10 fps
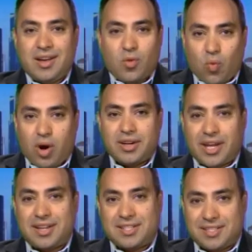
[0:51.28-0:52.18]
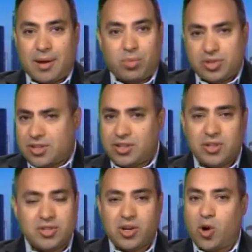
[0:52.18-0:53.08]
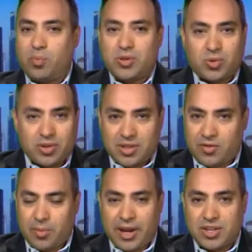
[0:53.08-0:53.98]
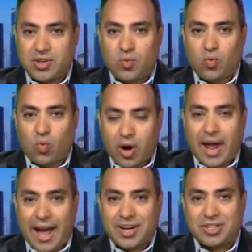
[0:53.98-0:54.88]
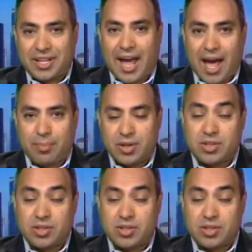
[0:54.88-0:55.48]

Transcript: one can assemble, just using open source information, what actually happened.